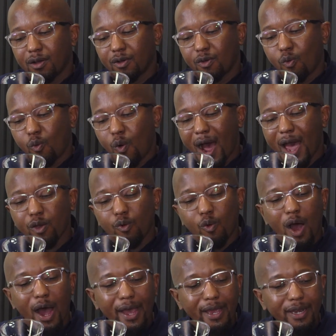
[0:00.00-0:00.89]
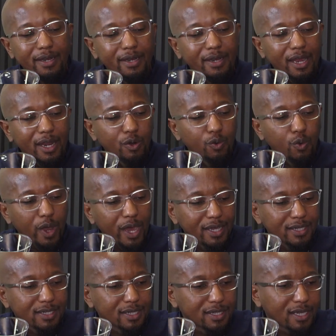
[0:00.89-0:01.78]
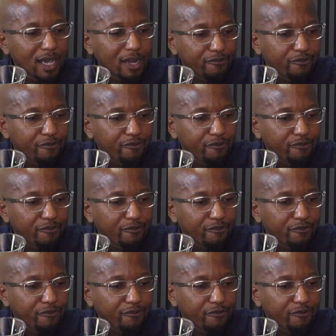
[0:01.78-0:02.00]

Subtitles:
Why wine and where's Cezanne